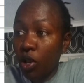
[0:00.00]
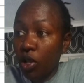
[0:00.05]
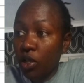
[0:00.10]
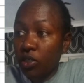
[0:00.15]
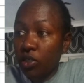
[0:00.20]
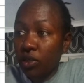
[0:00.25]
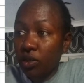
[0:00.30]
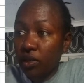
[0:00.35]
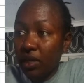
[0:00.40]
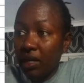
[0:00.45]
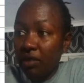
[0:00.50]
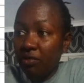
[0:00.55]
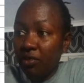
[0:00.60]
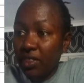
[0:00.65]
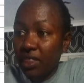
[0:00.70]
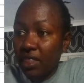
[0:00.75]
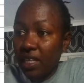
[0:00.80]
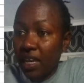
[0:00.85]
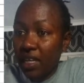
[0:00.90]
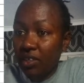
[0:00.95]
So if we
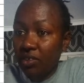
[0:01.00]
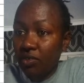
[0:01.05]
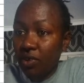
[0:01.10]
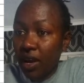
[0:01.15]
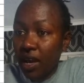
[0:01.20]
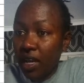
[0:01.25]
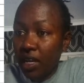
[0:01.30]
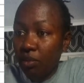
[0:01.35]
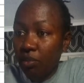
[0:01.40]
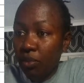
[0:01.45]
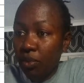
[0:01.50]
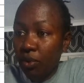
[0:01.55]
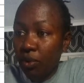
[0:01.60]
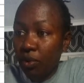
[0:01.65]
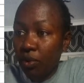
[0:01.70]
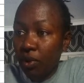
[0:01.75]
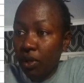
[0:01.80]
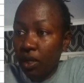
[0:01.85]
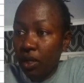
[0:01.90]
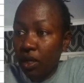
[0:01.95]
then try
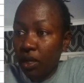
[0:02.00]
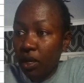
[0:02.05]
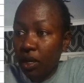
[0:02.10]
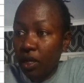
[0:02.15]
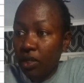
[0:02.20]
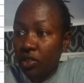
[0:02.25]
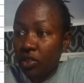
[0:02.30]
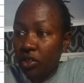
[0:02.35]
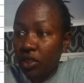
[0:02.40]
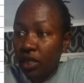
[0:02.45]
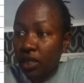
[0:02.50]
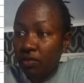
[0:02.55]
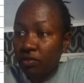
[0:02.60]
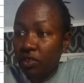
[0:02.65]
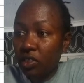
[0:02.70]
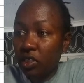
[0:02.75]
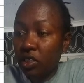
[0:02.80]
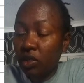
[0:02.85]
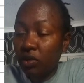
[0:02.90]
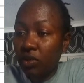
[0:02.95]
book a
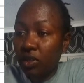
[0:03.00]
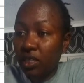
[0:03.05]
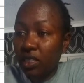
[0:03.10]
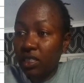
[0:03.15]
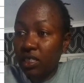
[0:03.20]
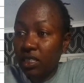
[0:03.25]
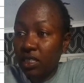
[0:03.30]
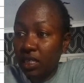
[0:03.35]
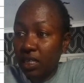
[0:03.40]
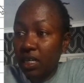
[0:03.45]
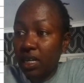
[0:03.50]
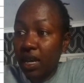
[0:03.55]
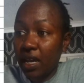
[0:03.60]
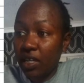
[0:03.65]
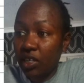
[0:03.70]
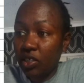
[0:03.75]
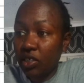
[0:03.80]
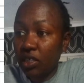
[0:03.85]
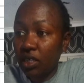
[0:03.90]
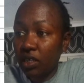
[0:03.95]
shift, so this is a
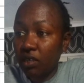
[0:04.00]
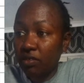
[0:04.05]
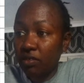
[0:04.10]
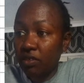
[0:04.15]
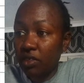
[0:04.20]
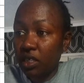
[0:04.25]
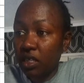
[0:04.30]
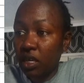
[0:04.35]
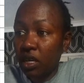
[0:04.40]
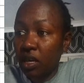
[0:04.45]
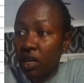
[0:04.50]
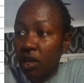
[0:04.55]
night shift,